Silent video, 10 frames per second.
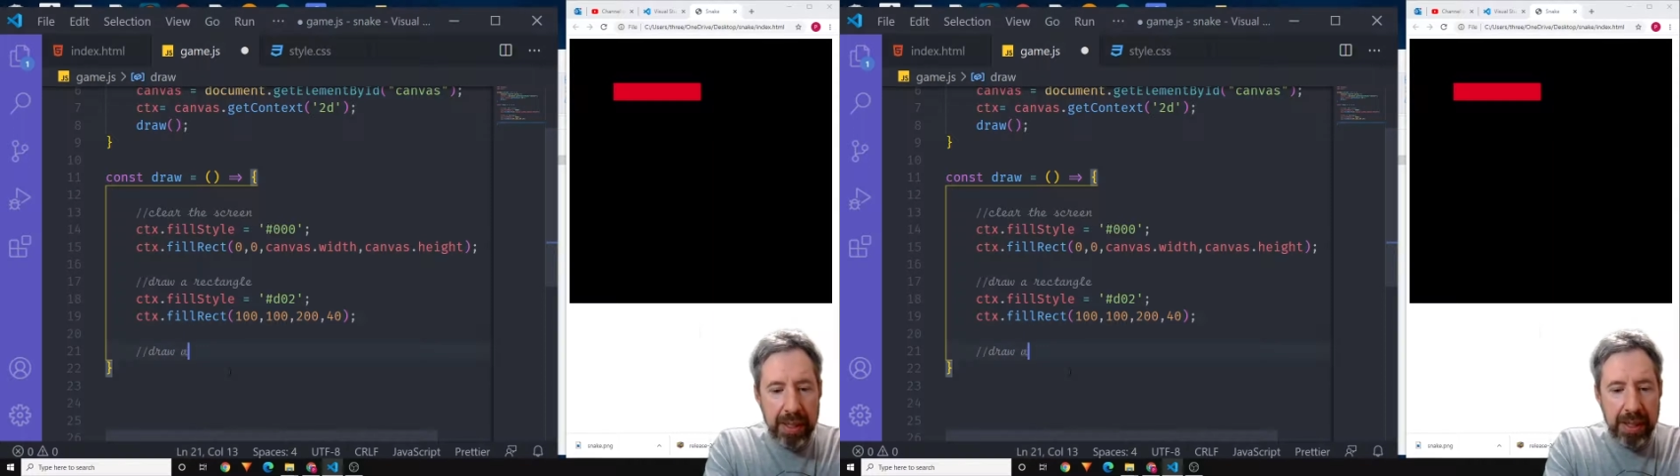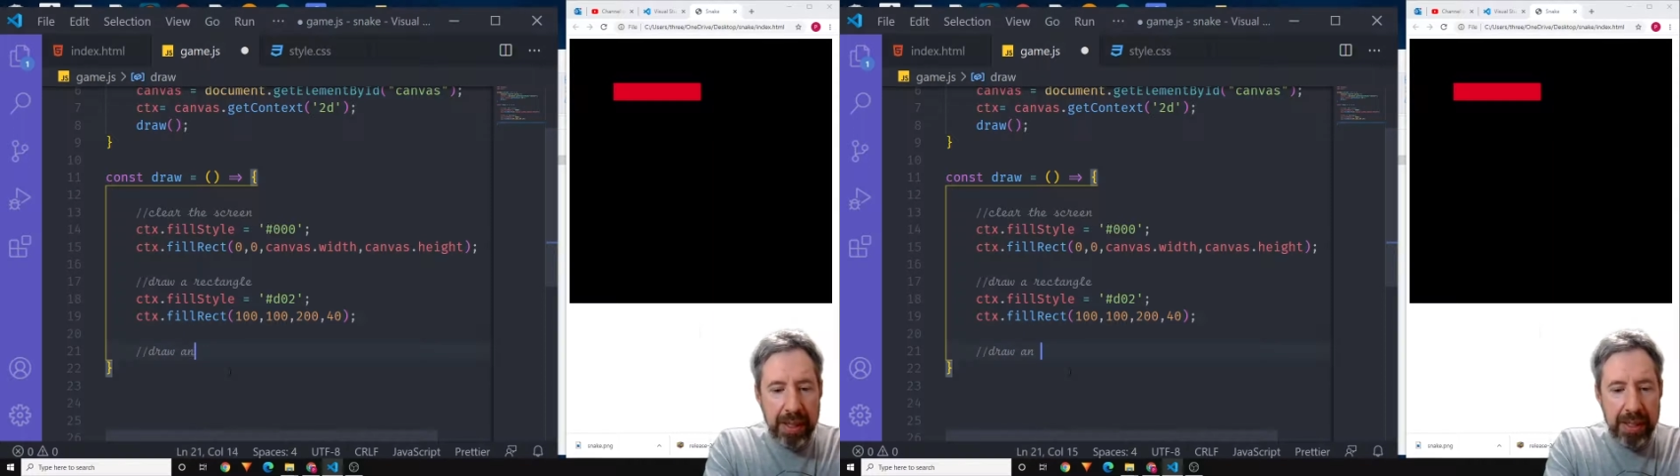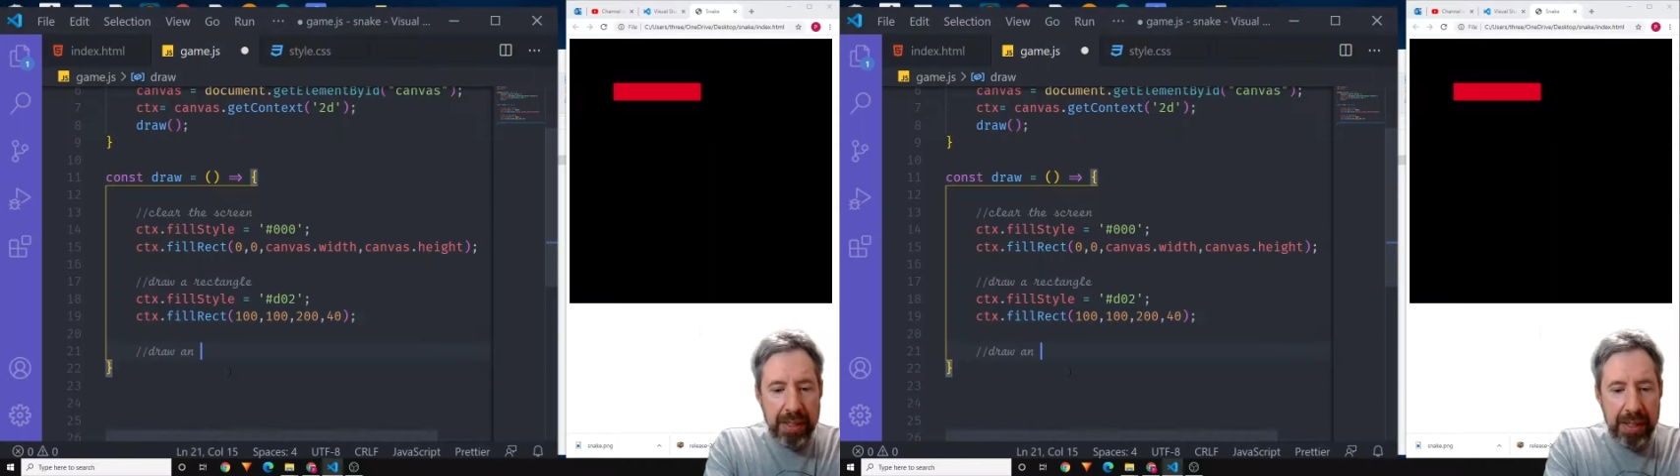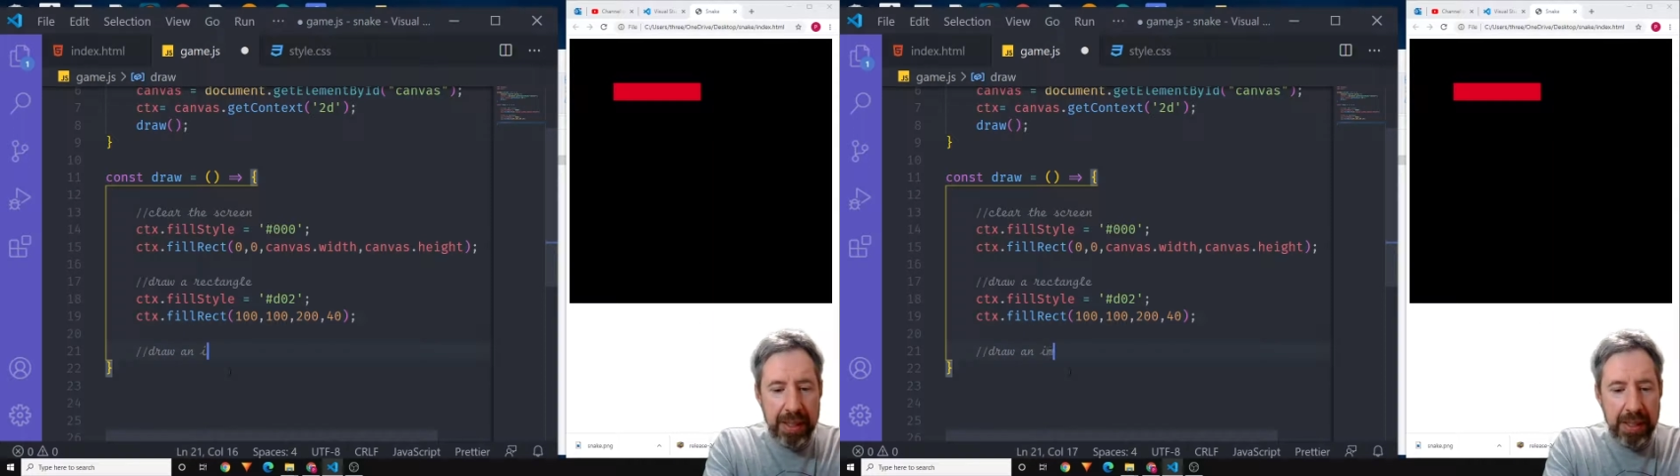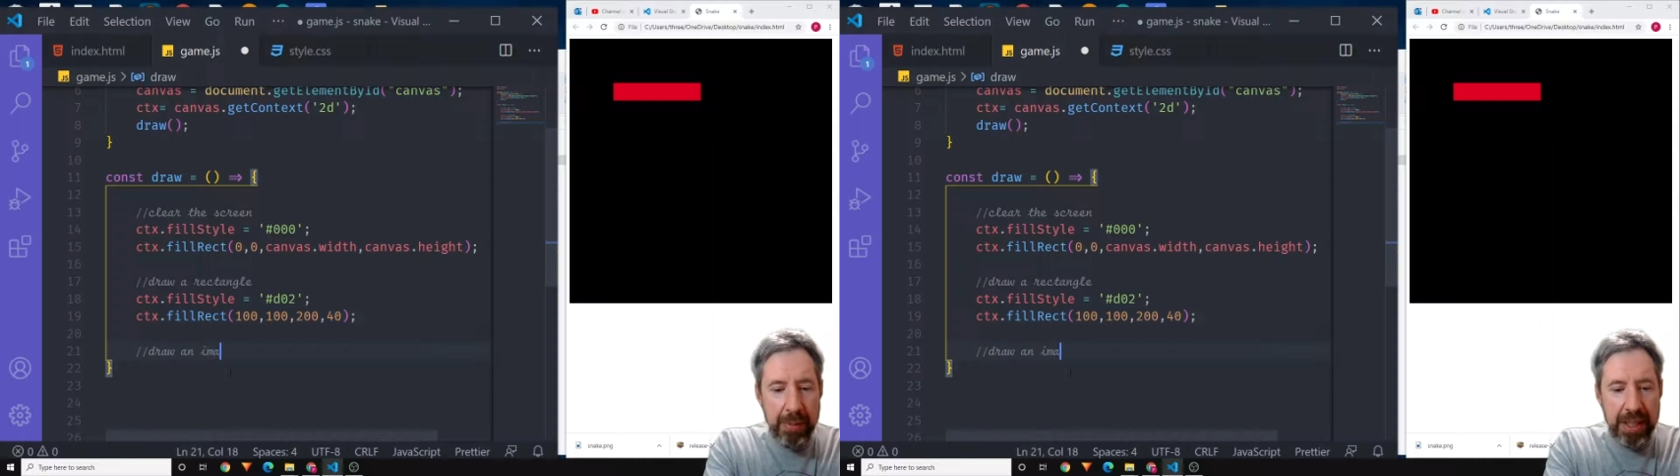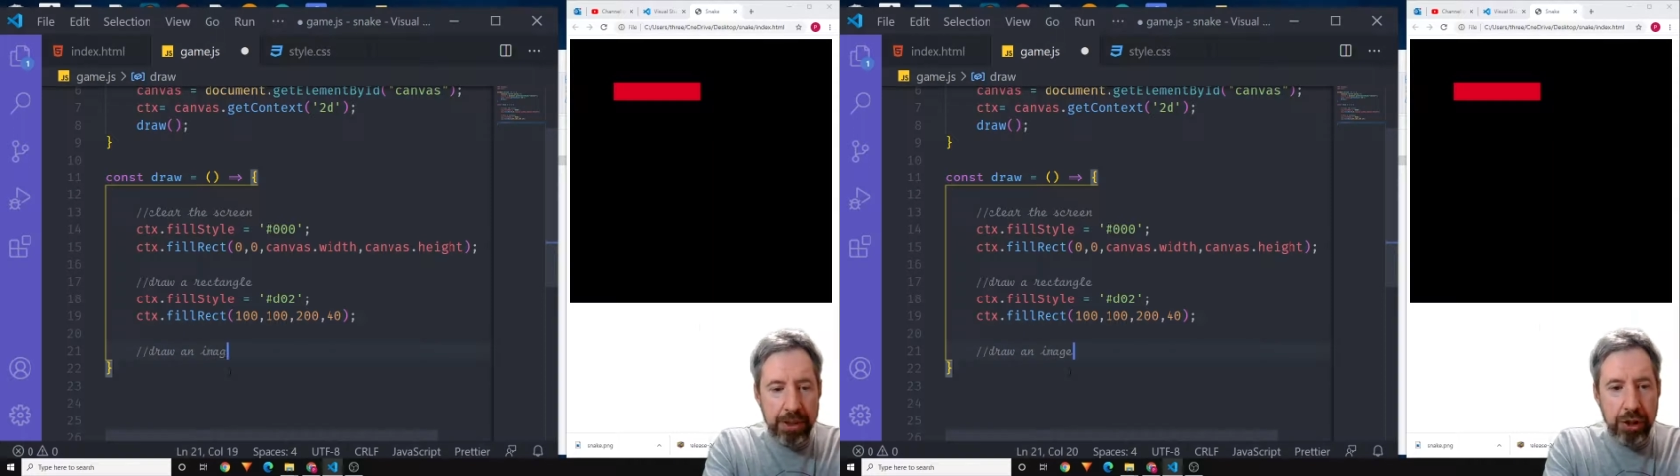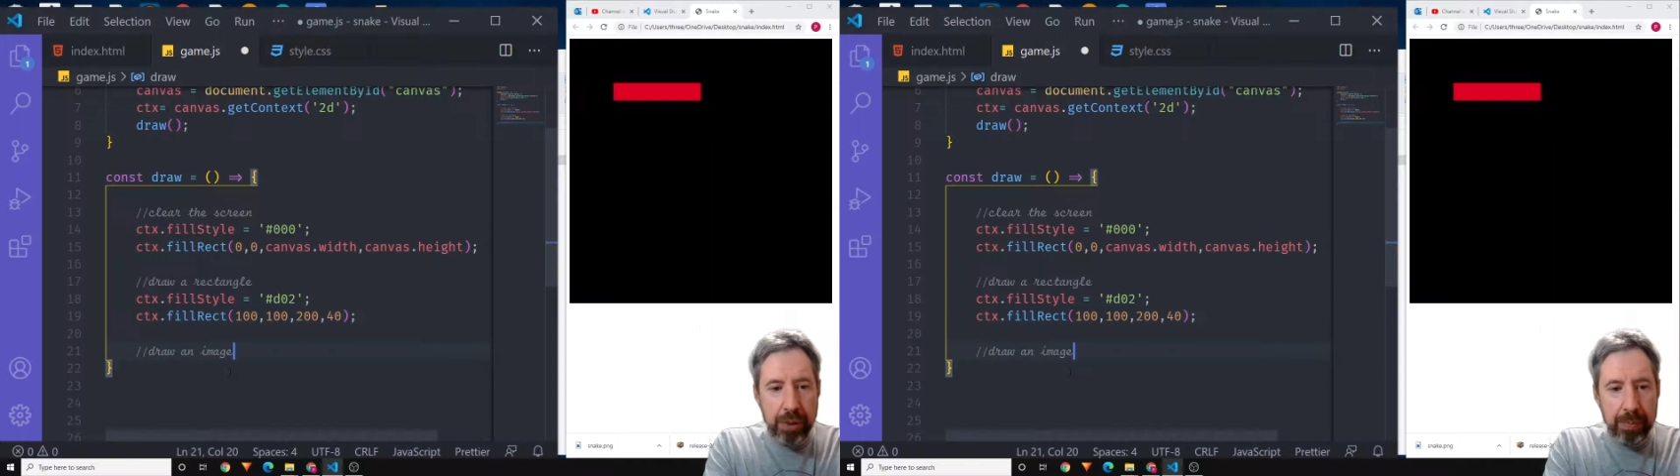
an image.